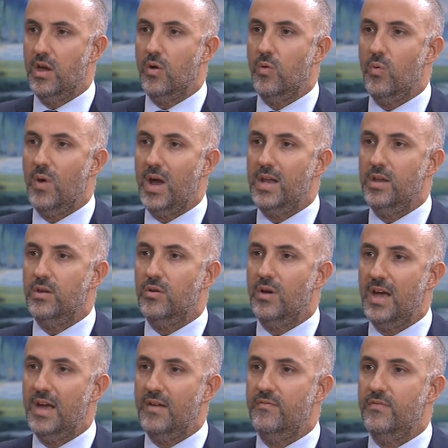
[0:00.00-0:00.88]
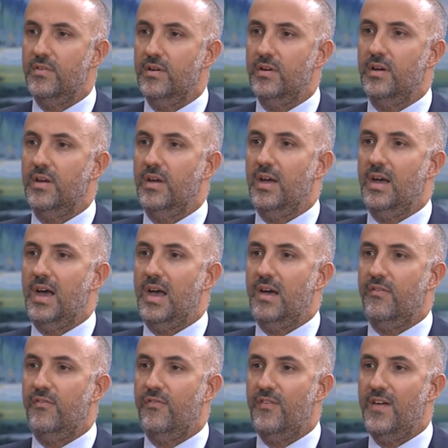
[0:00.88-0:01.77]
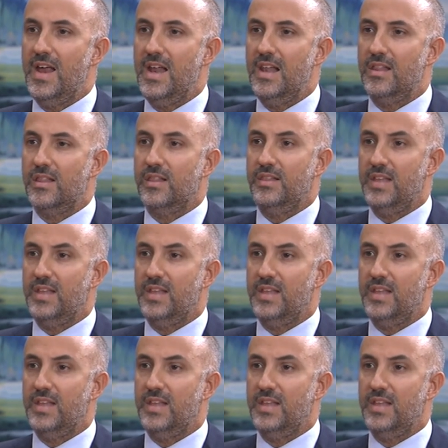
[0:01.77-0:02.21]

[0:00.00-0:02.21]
When you have uh, a failed